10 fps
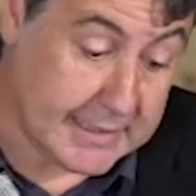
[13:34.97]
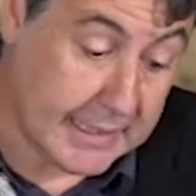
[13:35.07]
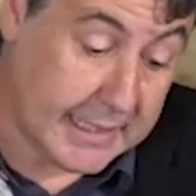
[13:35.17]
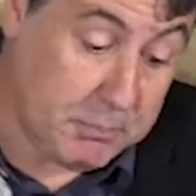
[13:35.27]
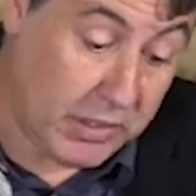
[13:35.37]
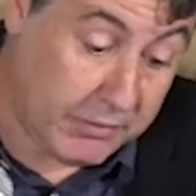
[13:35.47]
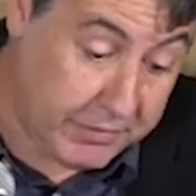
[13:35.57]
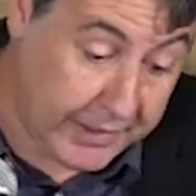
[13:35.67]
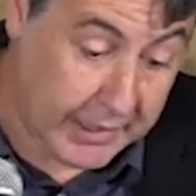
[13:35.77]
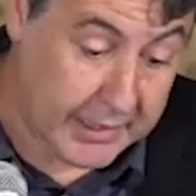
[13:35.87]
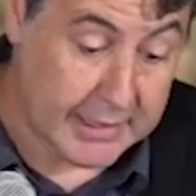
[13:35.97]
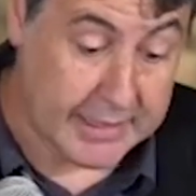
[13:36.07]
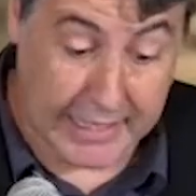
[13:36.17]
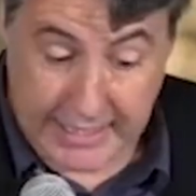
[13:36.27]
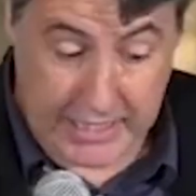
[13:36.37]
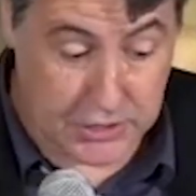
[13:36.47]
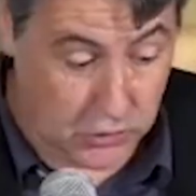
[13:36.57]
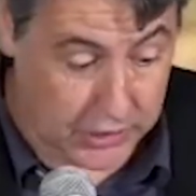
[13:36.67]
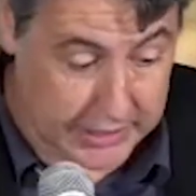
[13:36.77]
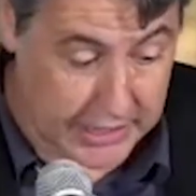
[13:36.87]
to transform
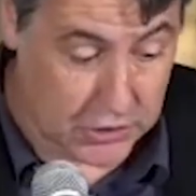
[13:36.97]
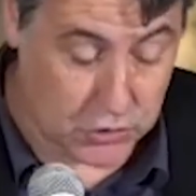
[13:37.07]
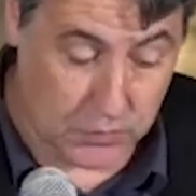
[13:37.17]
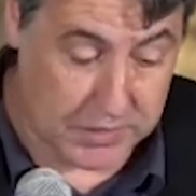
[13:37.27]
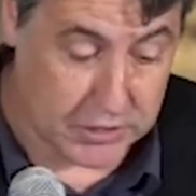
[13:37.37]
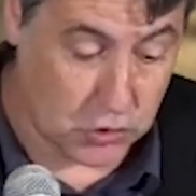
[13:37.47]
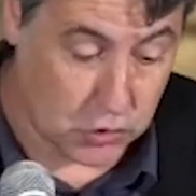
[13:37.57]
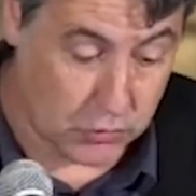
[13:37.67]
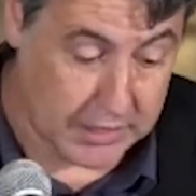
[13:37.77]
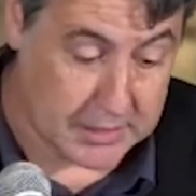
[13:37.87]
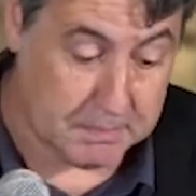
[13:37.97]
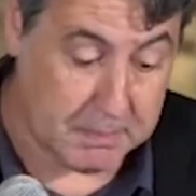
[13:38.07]
from who we are,